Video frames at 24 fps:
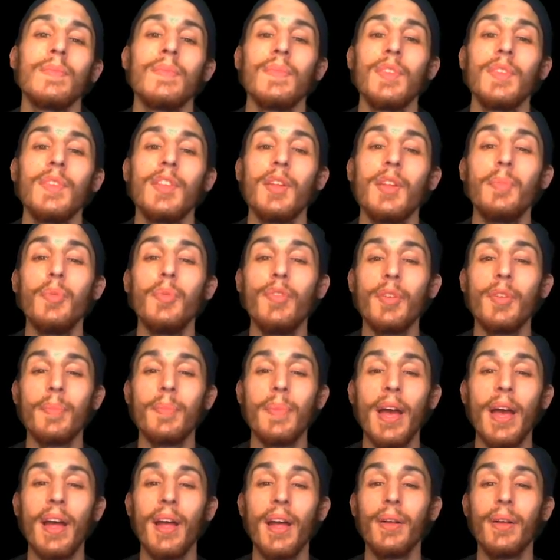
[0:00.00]
Then moving
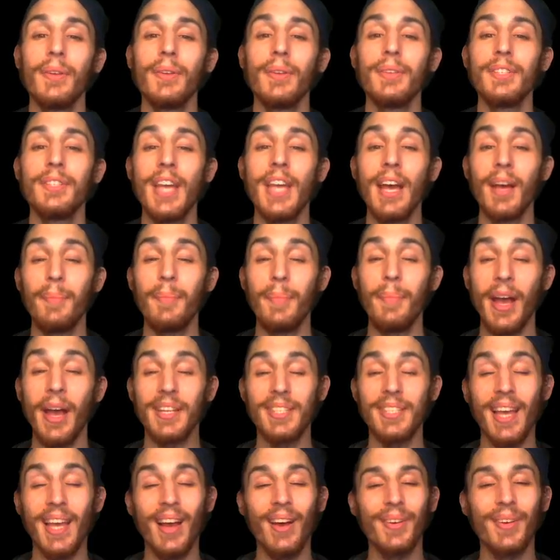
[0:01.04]
back
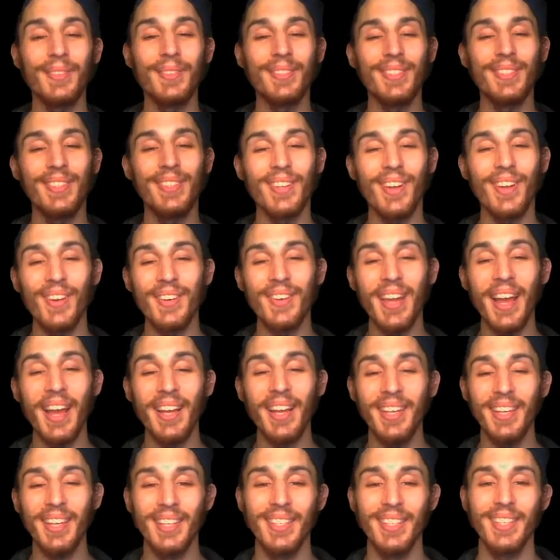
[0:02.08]
down our
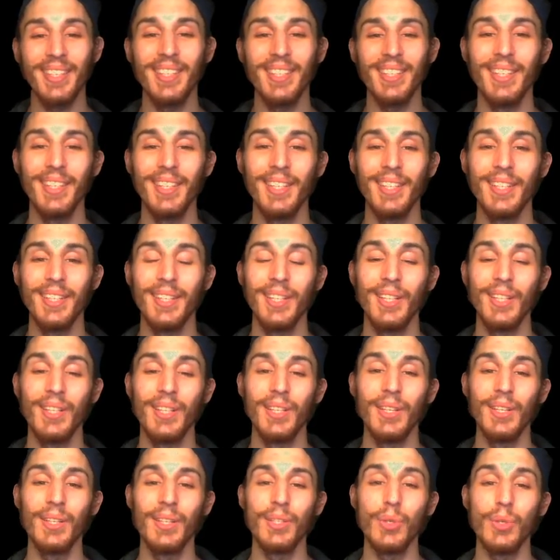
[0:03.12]
neck,
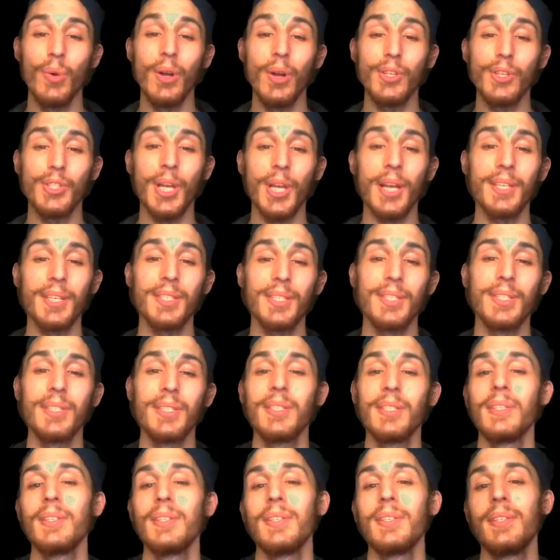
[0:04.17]
to our chest,
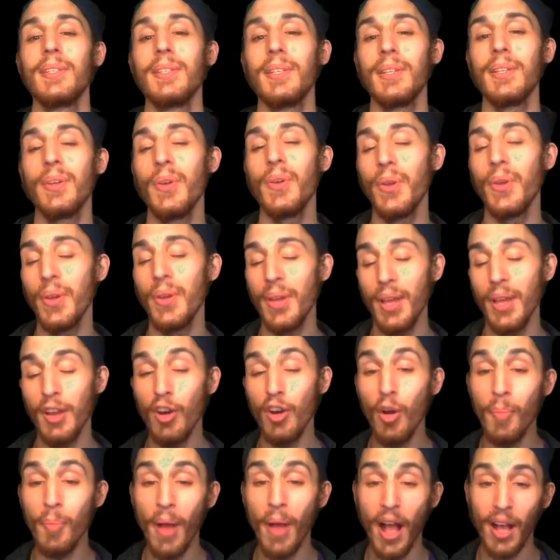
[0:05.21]
and our
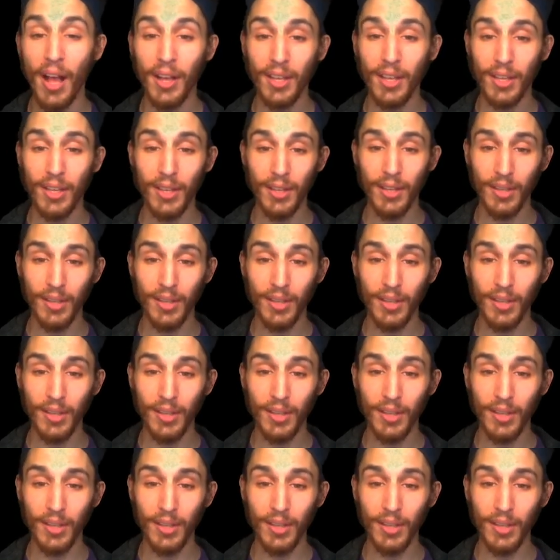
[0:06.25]
back,